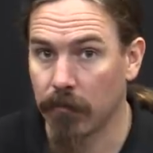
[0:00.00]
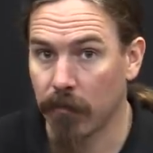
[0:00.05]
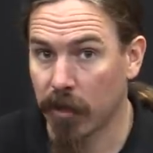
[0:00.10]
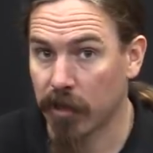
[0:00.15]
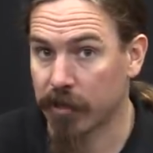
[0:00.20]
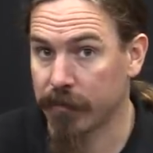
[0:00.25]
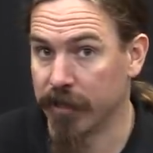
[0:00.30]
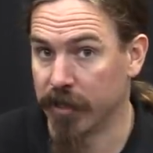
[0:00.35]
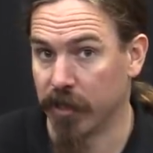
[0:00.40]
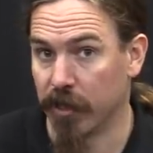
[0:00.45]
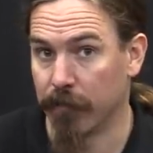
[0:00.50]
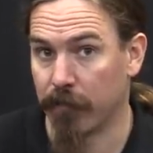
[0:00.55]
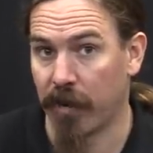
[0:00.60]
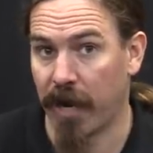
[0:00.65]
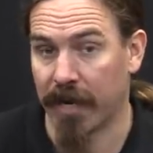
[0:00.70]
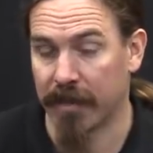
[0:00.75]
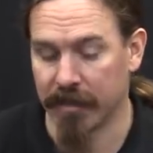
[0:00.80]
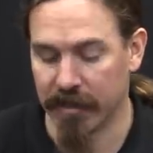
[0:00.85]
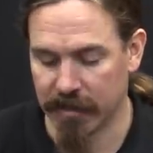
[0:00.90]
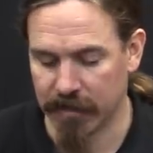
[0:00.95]
marksmanship
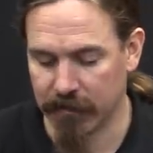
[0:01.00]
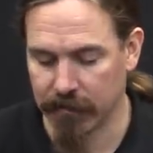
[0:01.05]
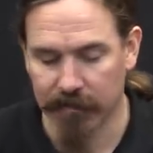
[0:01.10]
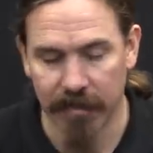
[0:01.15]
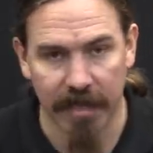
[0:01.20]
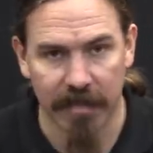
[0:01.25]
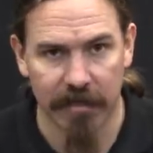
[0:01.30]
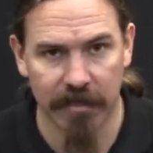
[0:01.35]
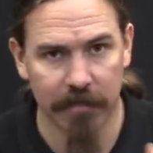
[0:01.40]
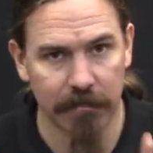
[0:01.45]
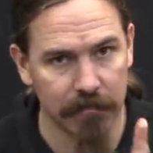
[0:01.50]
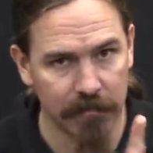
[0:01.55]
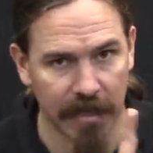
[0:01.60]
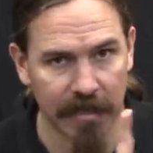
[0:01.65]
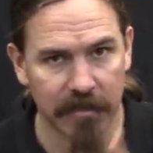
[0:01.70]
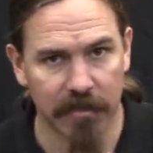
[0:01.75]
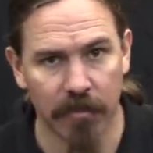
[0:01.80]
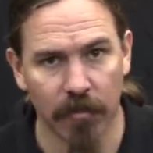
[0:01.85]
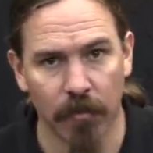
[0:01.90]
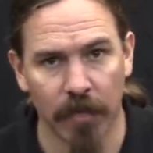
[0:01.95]
practice. That's,
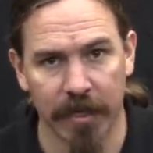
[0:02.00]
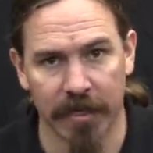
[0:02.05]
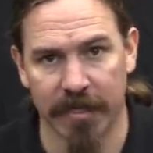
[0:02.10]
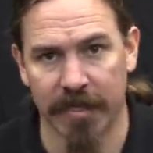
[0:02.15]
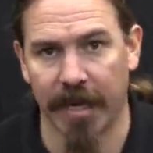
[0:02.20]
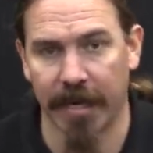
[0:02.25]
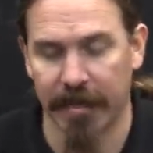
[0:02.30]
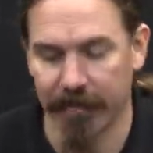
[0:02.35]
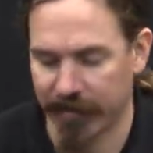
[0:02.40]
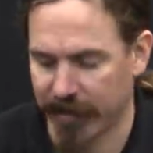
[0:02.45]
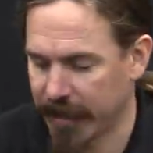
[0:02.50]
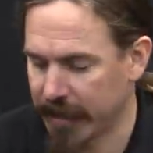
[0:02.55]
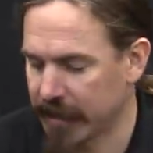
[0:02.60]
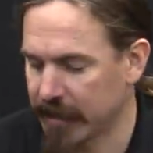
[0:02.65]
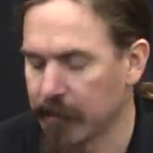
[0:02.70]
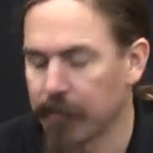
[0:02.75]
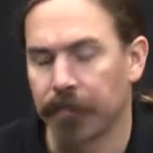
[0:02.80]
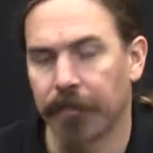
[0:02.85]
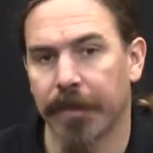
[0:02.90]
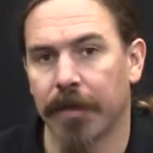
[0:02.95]
that's the one side of this.